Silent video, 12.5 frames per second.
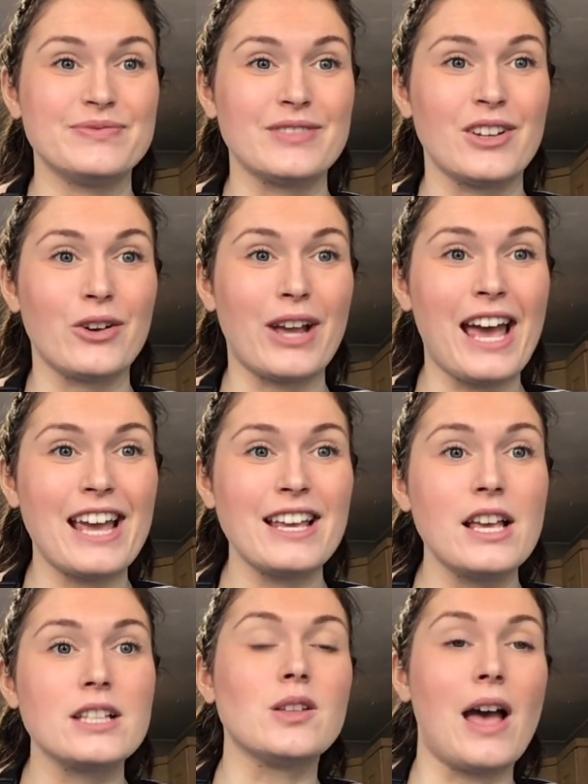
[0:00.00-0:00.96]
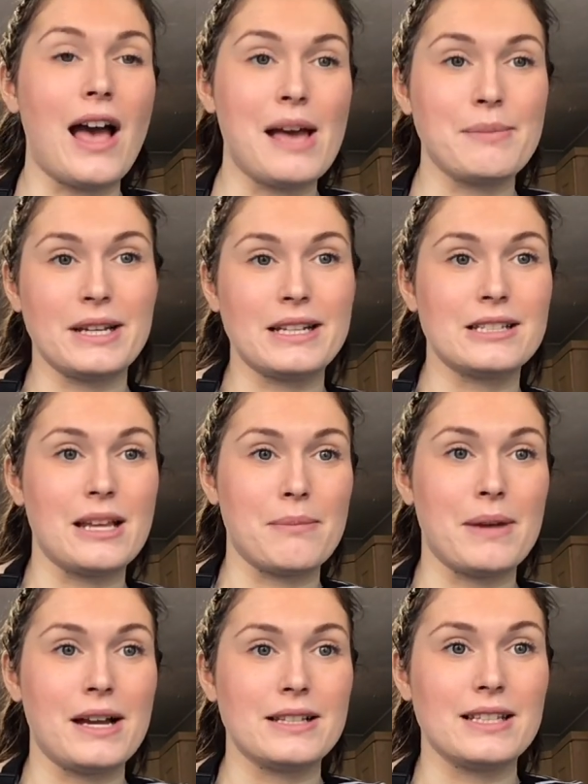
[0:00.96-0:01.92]
Okay, so I'm going to set
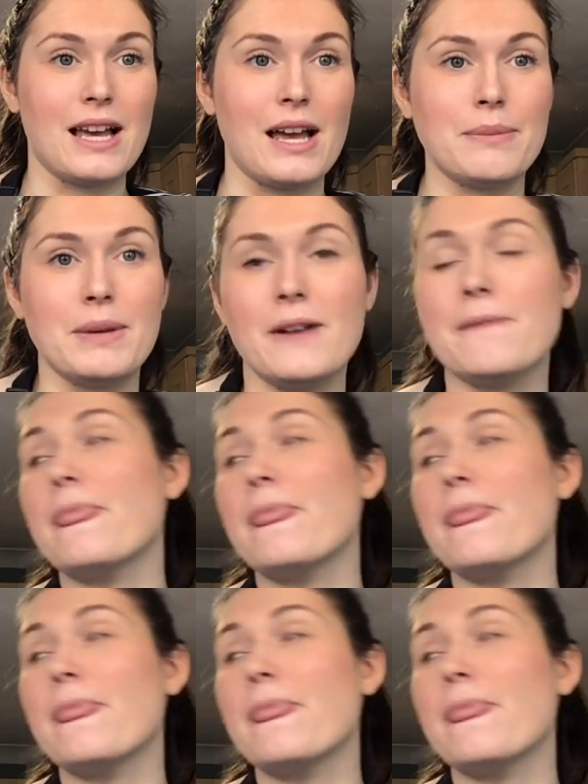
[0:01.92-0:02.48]
my timer.